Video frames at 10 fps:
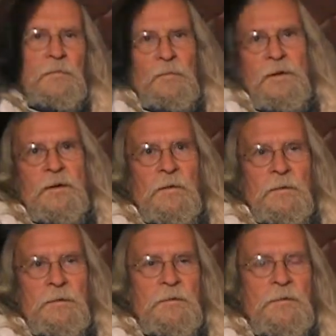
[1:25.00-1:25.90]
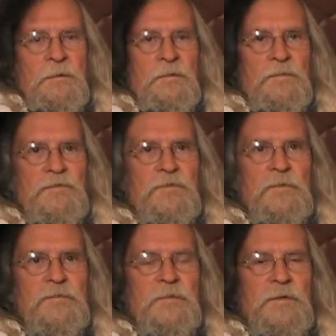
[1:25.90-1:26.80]
we call the
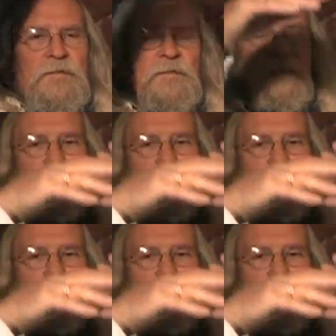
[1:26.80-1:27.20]
surface.